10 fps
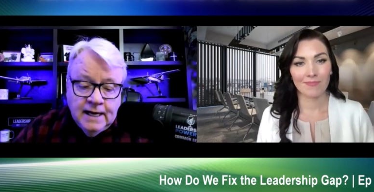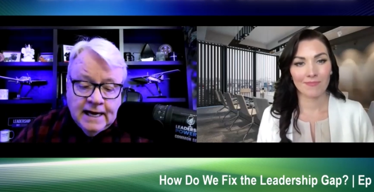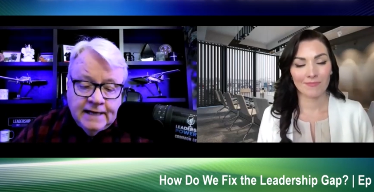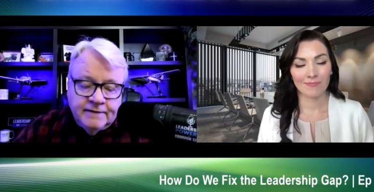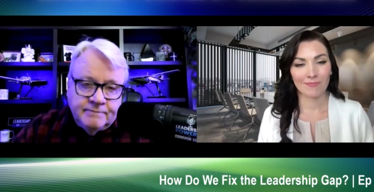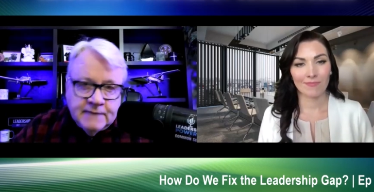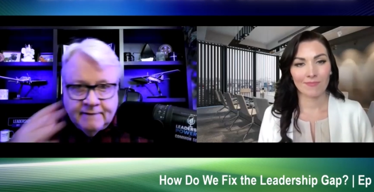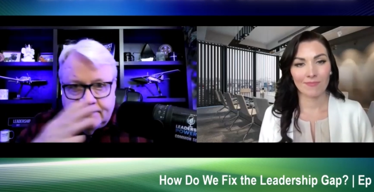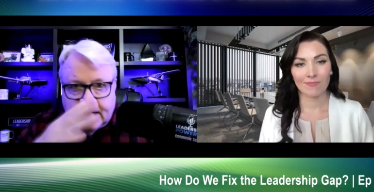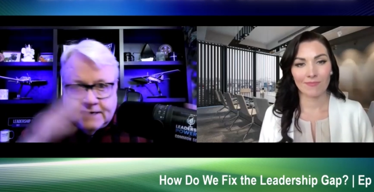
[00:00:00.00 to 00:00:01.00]
Speaker 1: I,
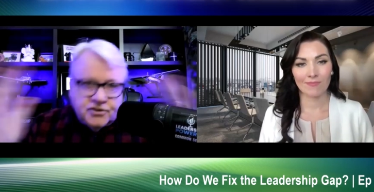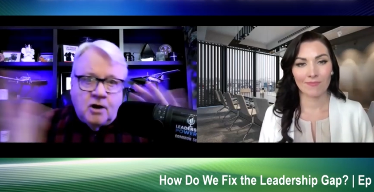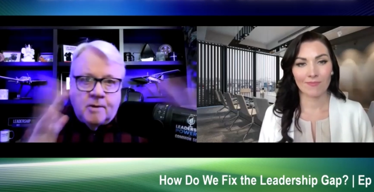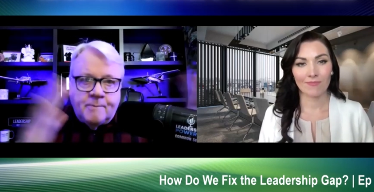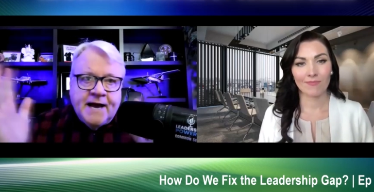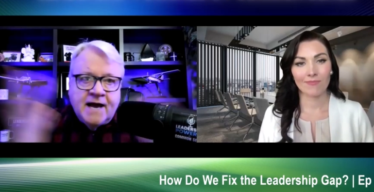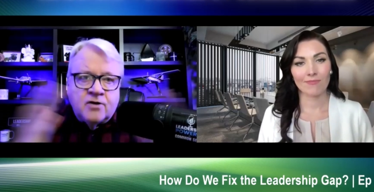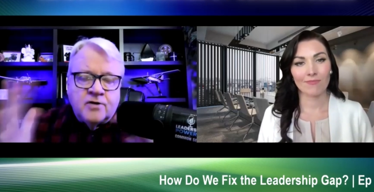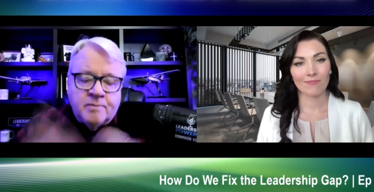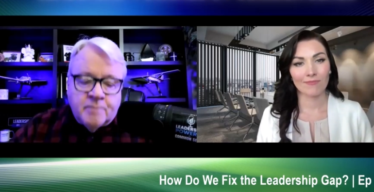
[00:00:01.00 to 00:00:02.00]
I I saw a
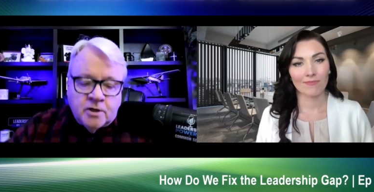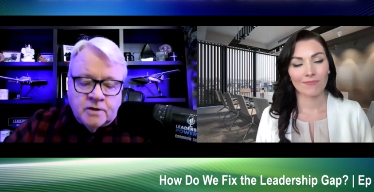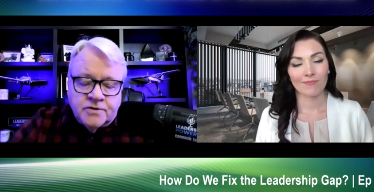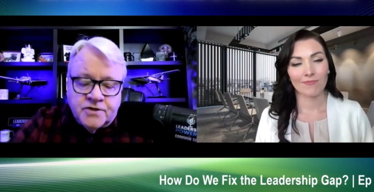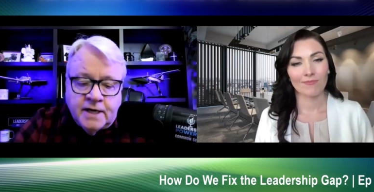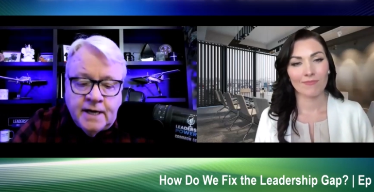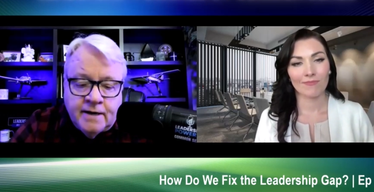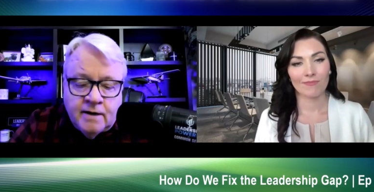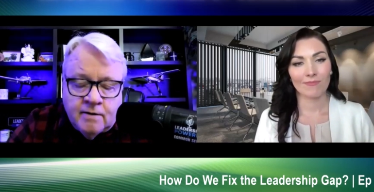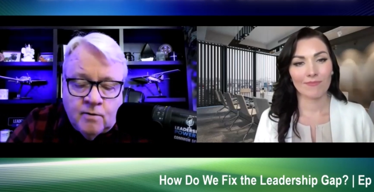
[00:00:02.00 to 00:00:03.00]
pattern emerge
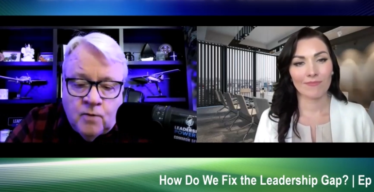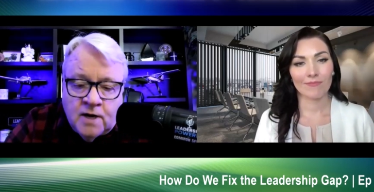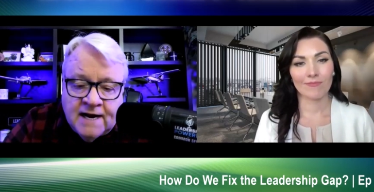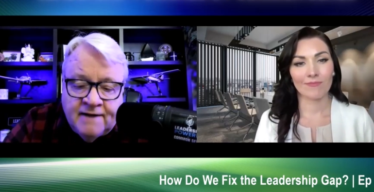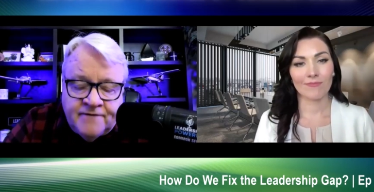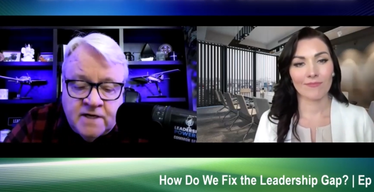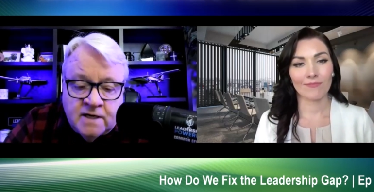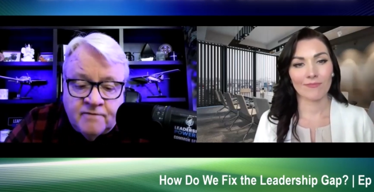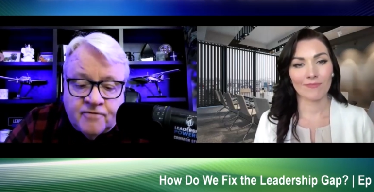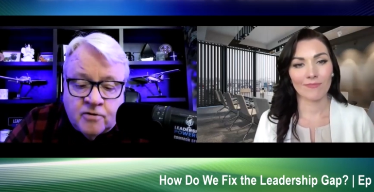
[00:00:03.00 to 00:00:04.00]
in what I've
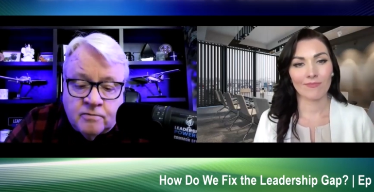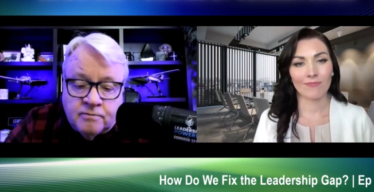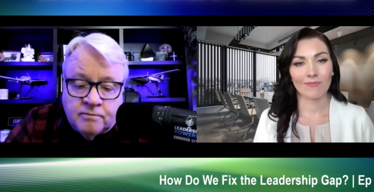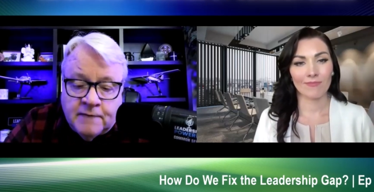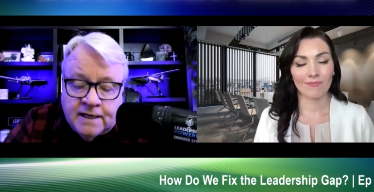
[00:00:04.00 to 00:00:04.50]
done for my